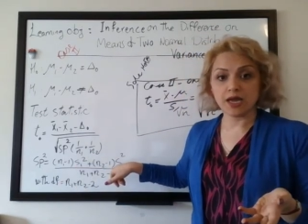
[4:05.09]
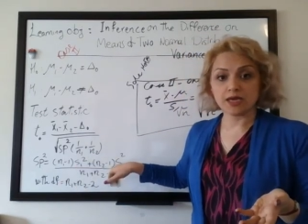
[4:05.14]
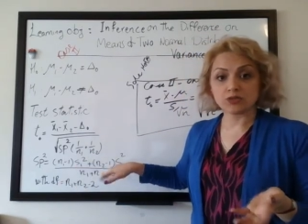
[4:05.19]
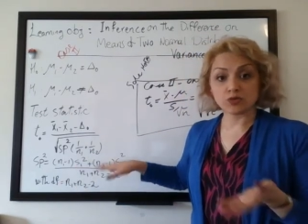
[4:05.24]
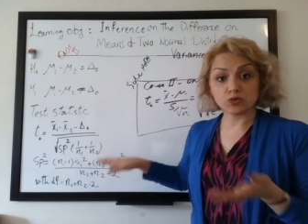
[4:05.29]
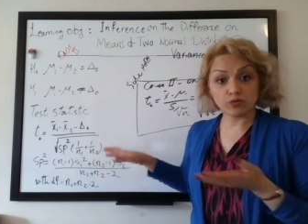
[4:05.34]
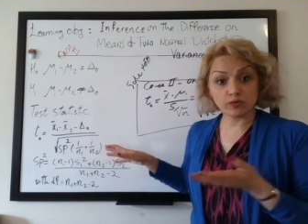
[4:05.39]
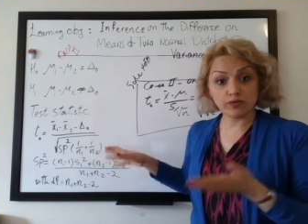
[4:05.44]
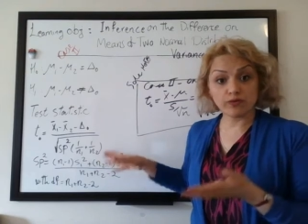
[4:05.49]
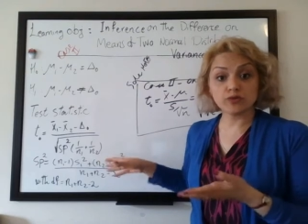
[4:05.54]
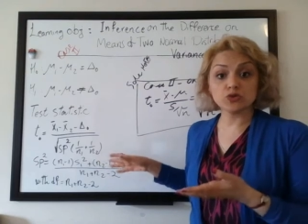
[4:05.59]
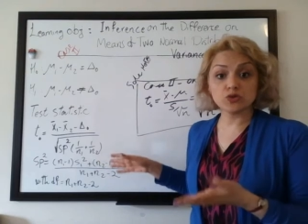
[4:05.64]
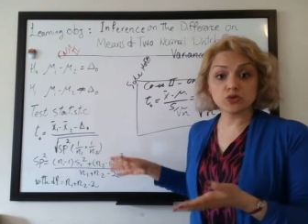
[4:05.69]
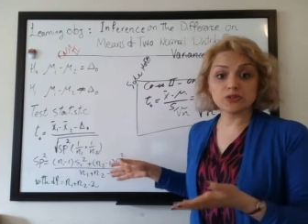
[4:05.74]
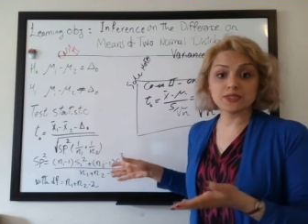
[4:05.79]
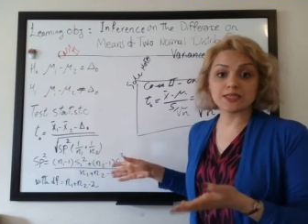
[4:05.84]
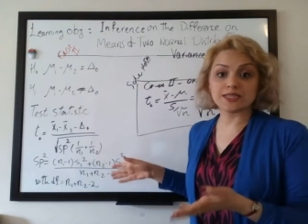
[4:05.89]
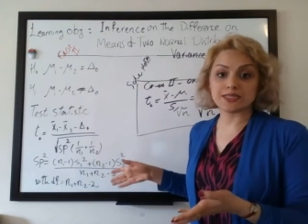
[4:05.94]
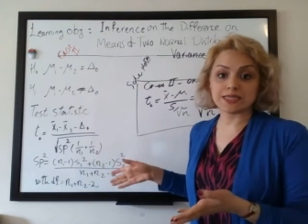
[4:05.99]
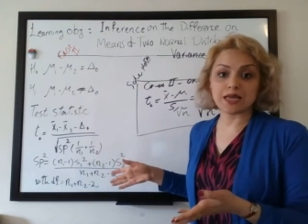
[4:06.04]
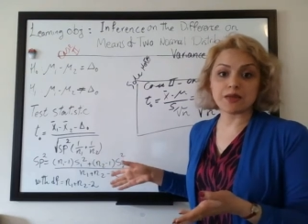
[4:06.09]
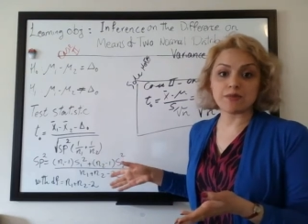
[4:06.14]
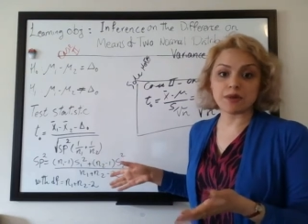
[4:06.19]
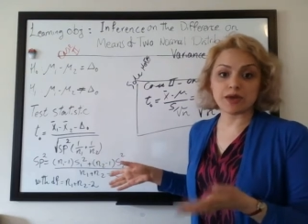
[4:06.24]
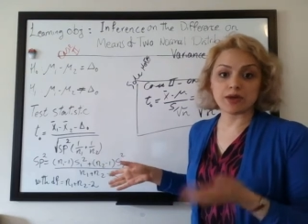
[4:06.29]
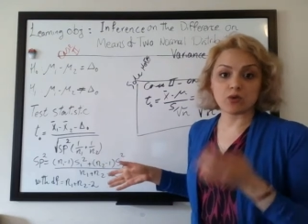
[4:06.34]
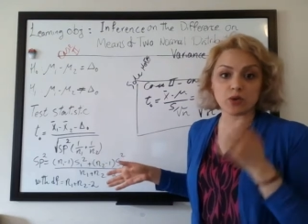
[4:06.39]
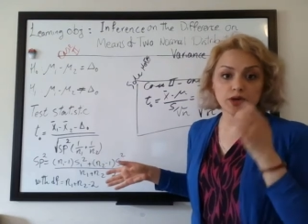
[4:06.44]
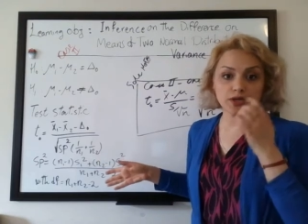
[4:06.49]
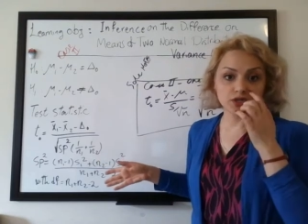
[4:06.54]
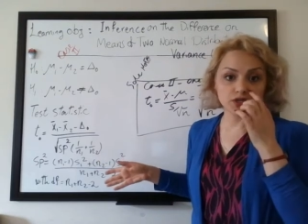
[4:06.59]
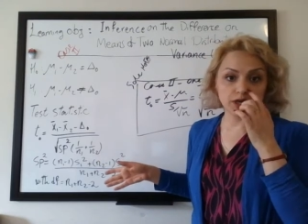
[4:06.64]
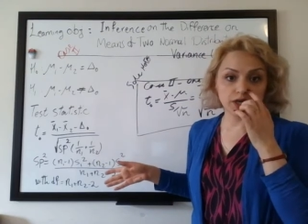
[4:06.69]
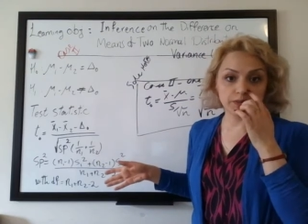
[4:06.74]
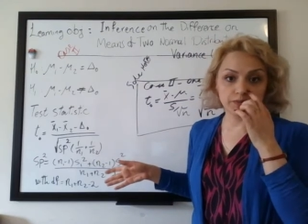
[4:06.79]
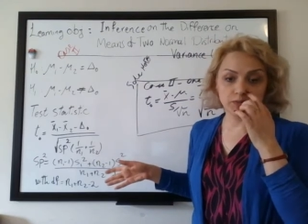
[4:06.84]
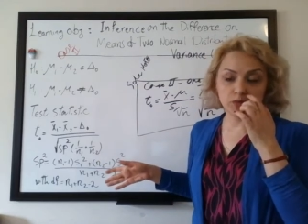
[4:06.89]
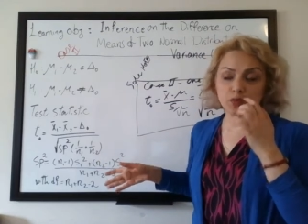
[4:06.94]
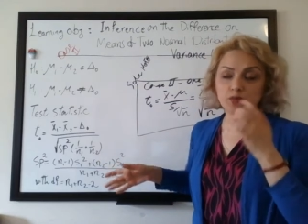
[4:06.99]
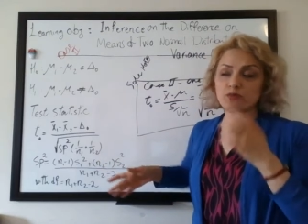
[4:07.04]
So we would use the same equation.
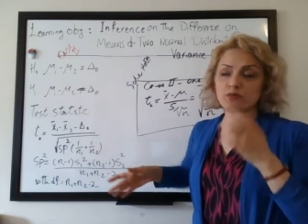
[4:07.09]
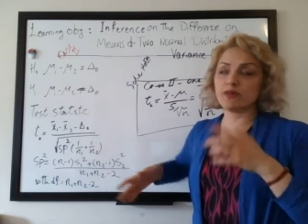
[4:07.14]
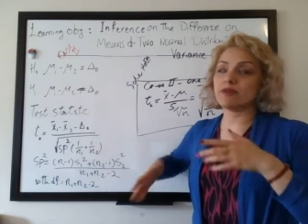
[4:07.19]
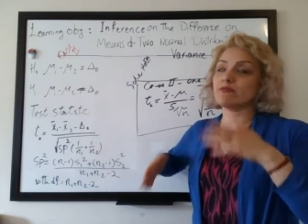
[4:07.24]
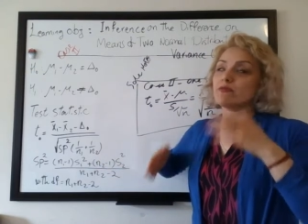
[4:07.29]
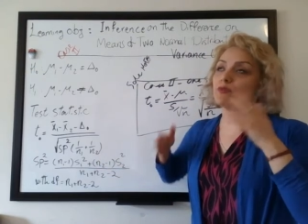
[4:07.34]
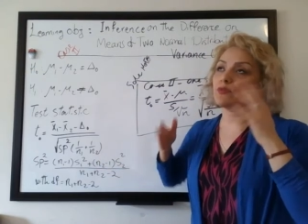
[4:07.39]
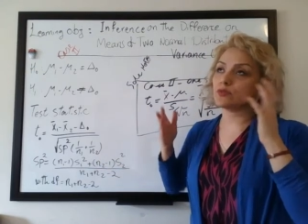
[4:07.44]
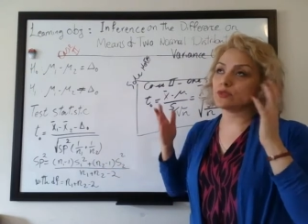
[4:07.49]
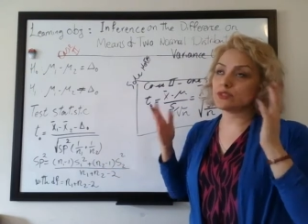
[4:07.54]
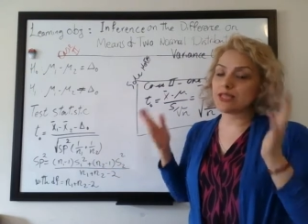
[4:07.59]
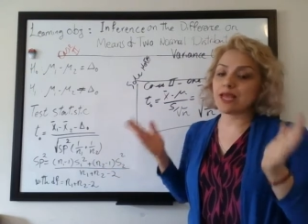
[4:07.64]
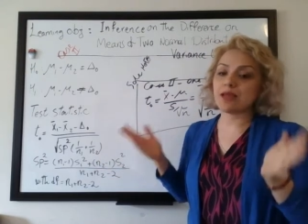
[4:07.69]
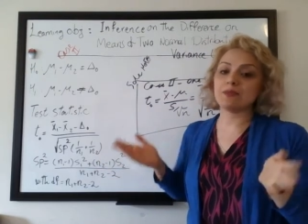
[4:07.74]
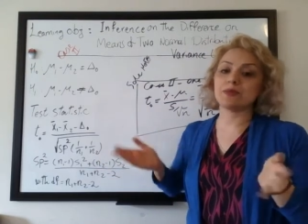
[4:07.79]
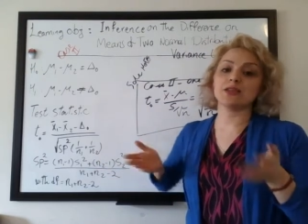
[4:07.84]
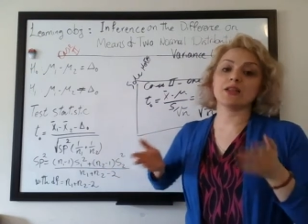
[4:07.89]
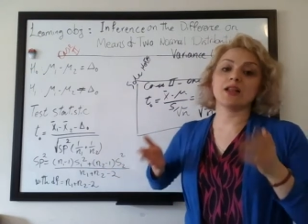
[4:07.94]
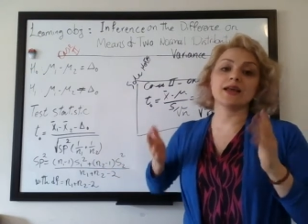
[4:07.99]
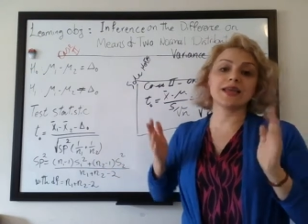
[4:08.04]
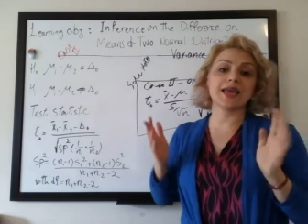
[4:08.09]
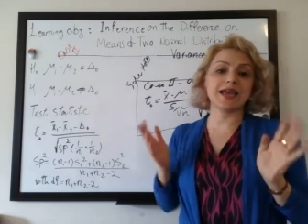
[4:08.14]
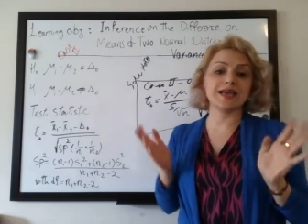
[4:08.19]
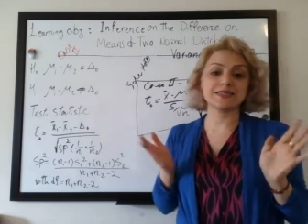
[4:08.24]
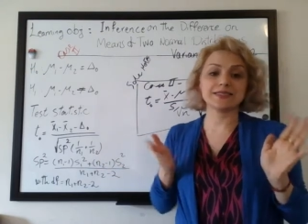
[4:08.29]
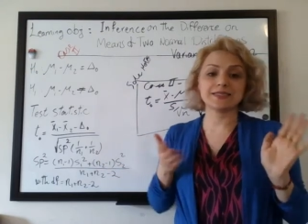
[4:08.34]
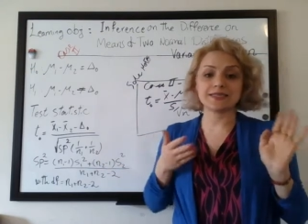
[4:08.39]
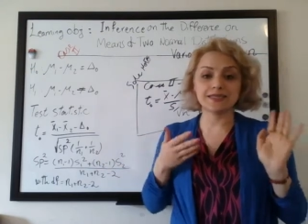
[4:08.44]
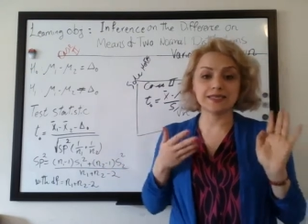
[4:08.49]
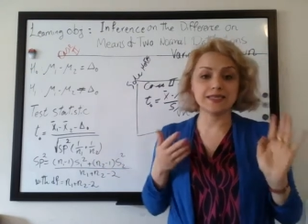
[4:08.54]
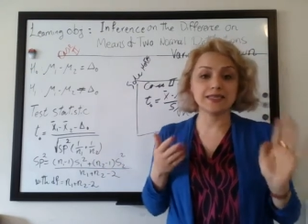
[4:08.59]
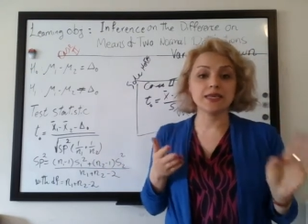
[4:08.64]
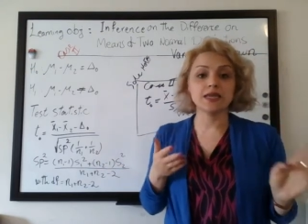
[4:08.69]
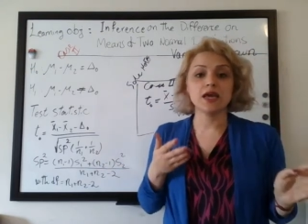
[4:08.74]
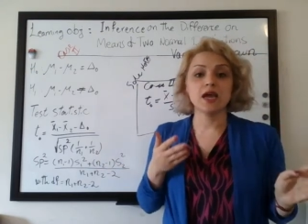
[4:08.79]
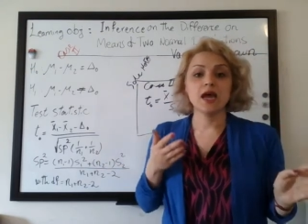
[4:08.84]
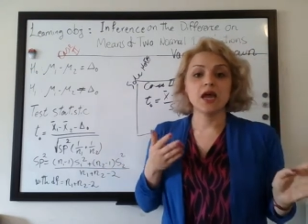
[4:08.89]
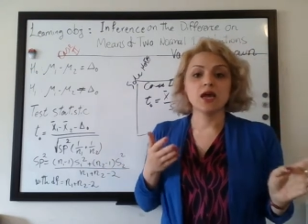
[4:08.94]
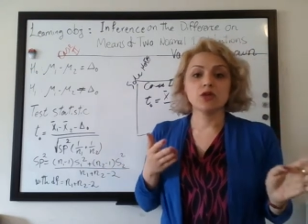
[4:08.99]
we, we would name it like SD.